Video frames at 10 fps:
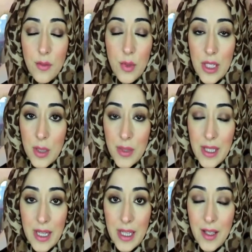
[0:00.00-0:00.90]
we're going to
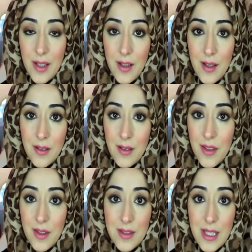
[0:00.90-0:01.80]
be getting
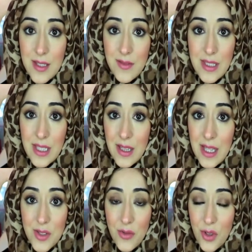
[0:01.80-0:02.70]
another set of
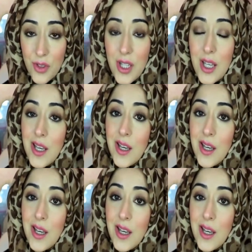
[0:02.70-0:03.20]
teeth later on.